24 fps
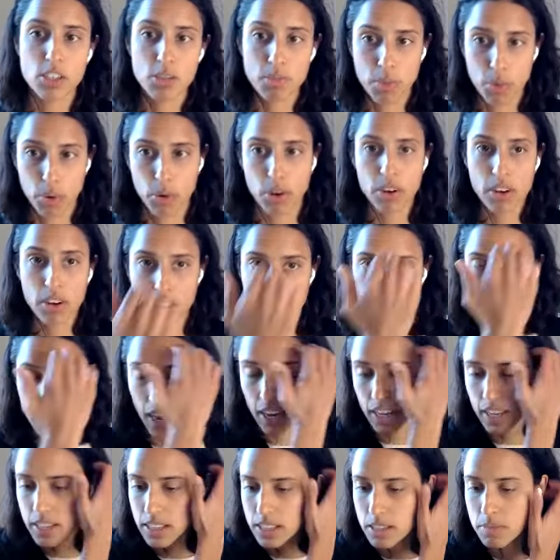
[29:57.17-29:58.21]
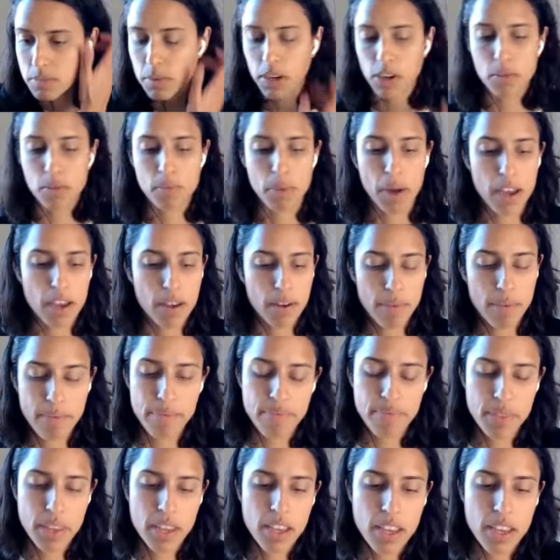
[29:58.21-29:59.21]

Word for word: support that kid's microbiome.